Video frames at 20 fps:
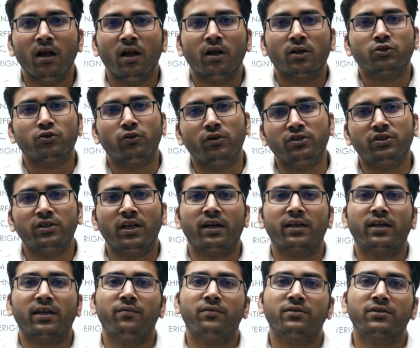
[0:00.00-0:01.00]
Judicial
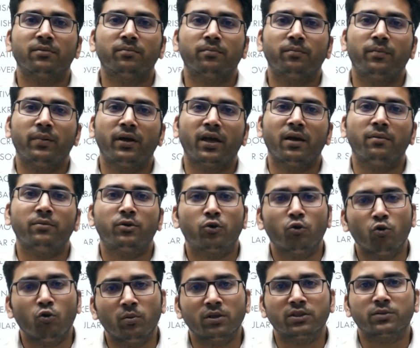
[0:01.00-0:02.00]
activism became
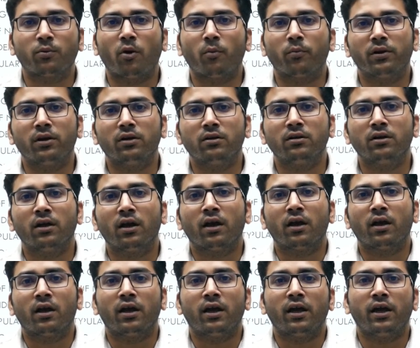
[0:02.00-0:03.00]
too much popular
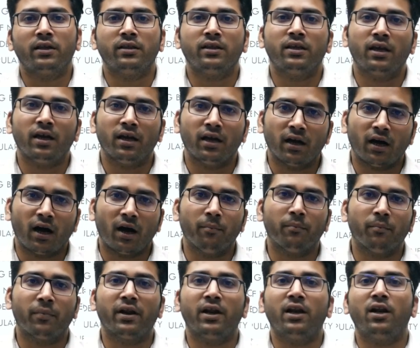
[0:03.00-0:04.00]
in the
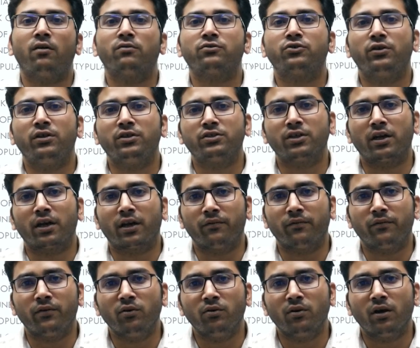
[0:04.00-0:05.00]
umbrella of judicial
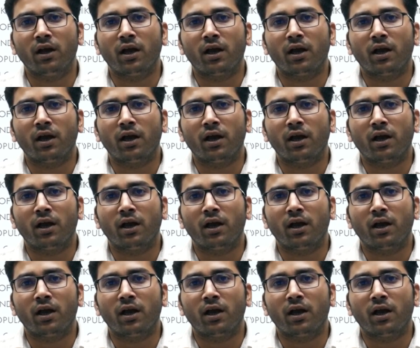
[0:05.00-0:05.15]
review,